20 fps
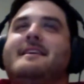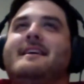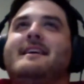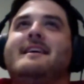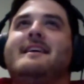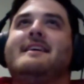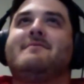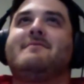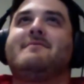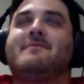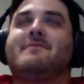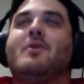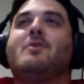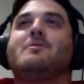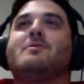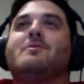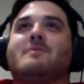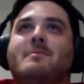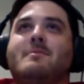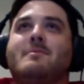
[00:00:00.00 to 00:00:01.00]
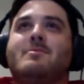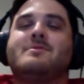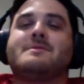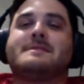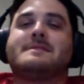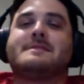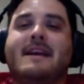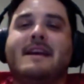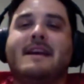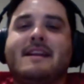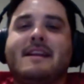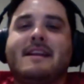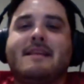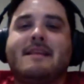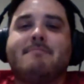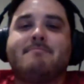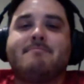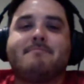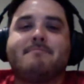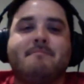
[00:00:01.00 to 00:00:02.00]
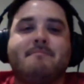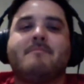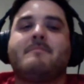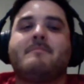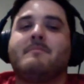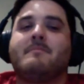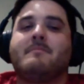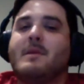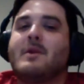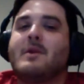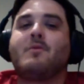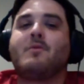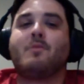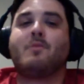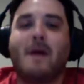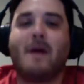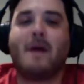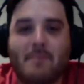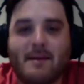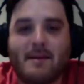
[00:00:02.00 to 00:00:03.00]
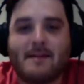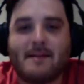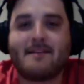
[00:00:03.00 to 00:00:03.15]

invulnerable to any mere weapon.